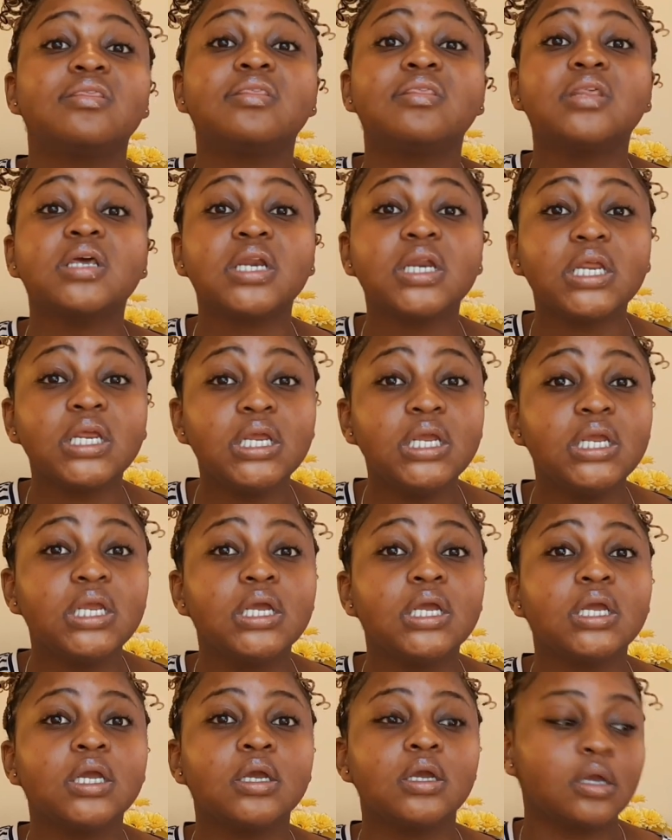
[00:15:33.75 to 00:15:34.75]
three
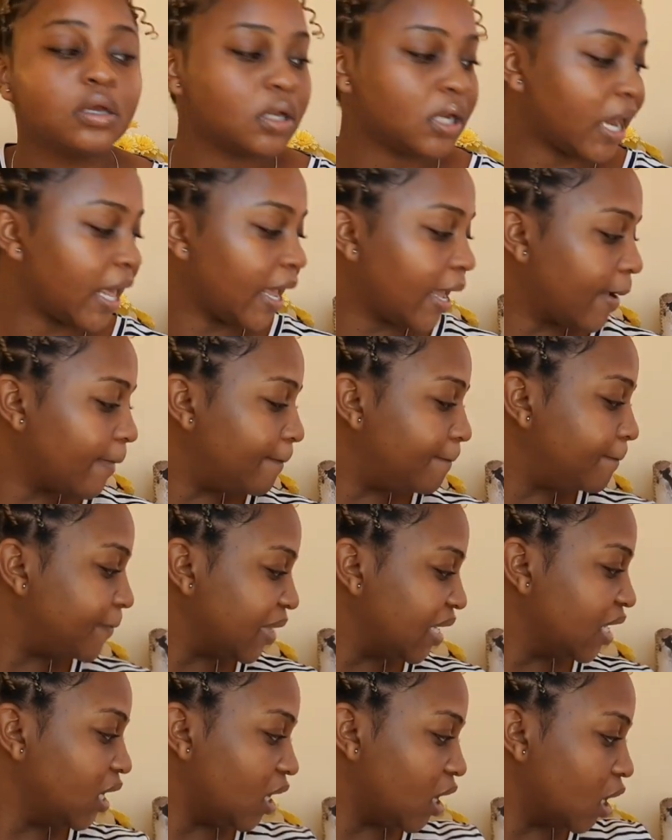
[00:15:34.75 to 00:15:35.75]
like
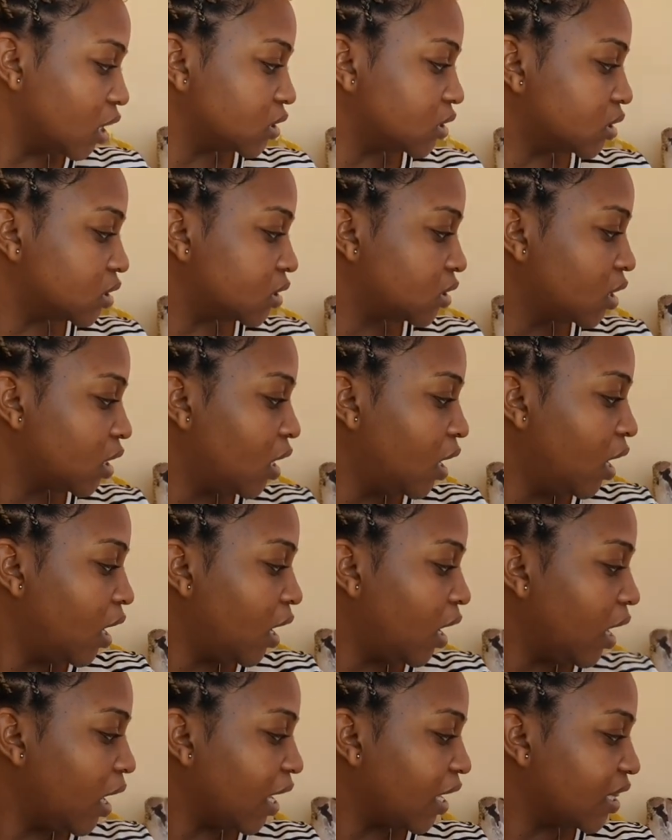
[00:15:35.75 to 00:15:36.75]
big glasses
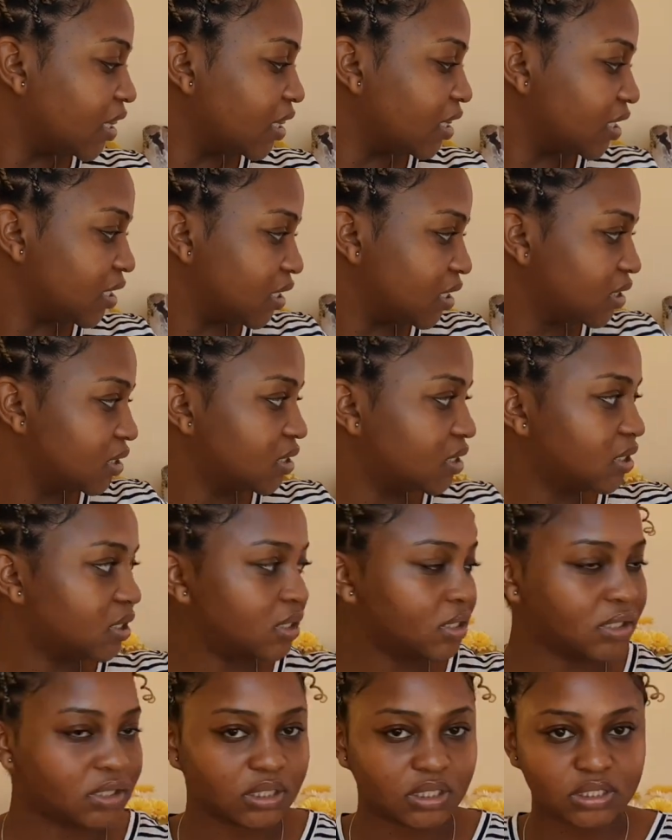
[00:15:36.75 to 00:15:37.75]
like this
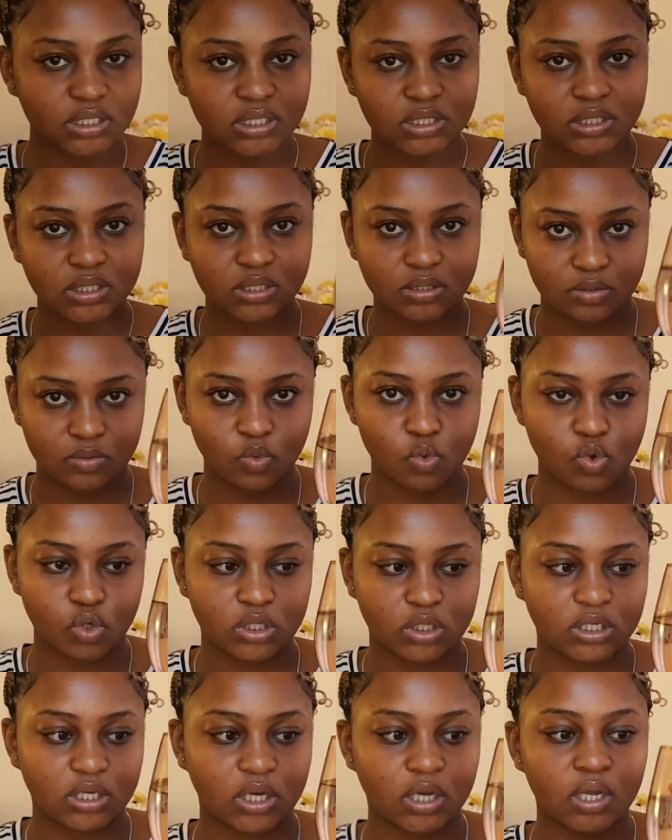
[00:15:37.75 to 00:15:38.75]
this is
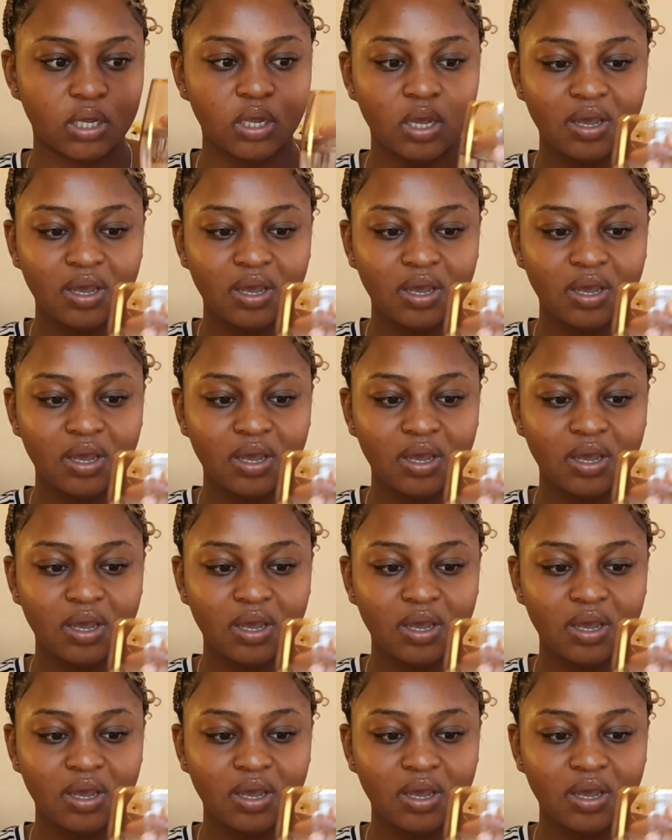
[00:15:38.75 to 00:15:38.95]
water